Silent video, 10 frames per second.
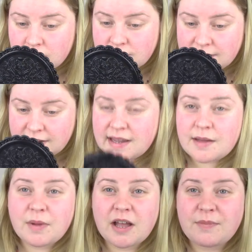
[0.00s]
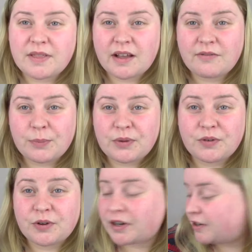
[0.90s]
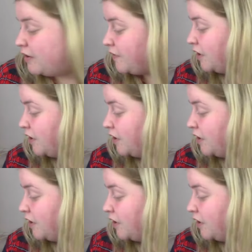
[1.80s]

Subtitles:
See, it might have been that red before, I don't even